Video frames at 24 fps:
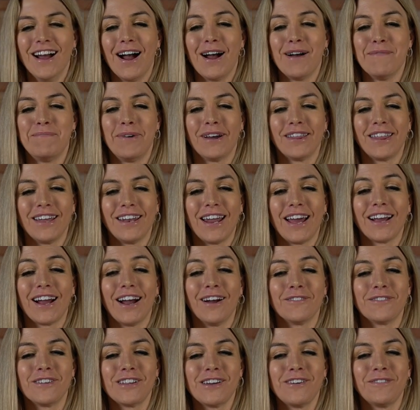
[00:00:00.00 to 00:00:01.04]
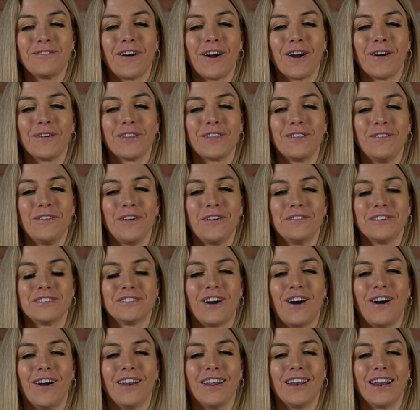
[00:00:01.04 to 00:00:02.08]
uh, but then I got really far with Louis
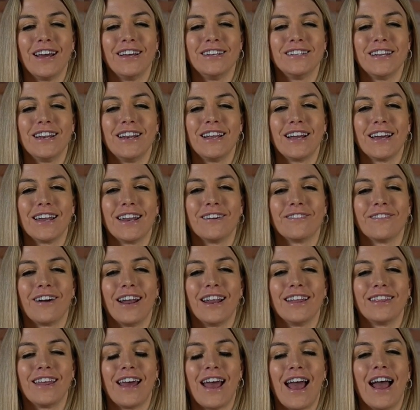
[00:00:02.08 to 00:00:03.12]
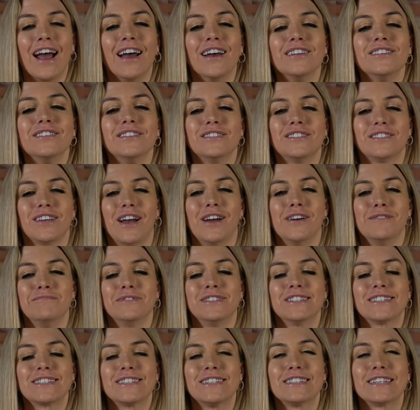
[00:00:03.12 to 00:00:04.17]
Vuitton, and I didn't get it right at the end, um,
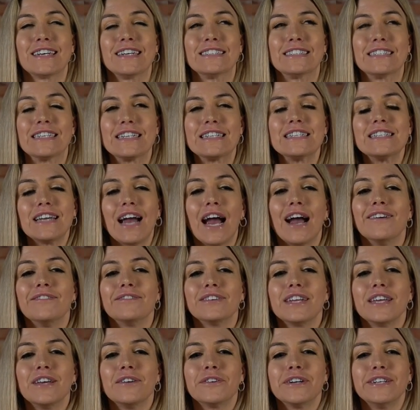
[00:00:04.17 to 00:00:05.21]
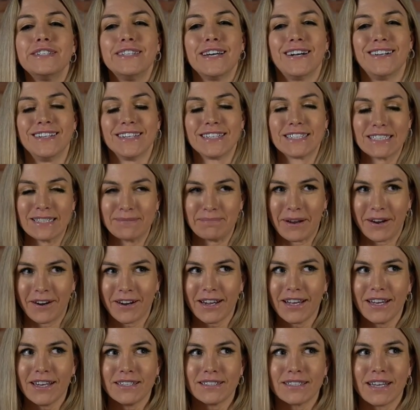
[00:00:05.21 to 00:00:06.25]
just because I didn't have any retail
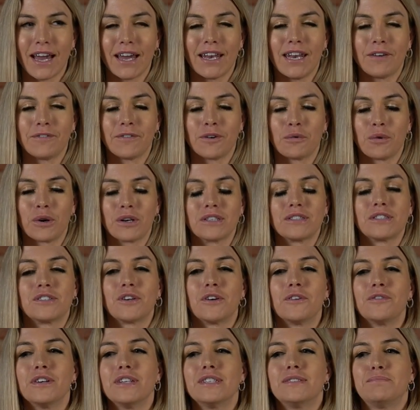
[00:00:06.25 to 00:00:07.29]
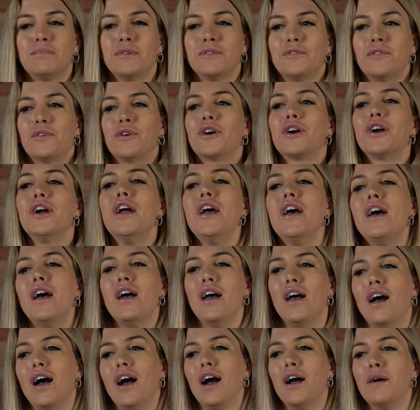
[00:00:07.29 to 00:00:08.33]
experience. I had never worked service before.
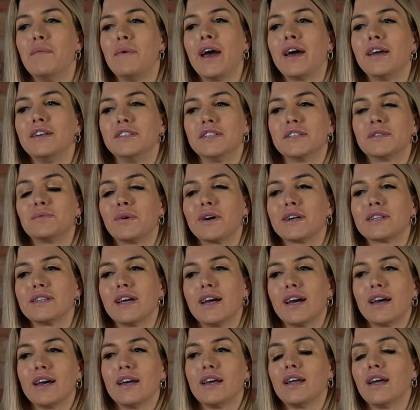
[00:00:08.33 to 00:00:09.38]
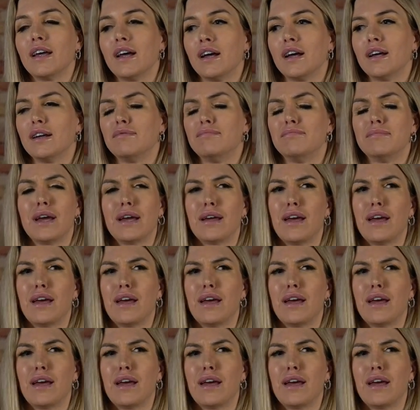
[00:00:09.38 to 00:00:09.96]
Um, I had just worked at uh,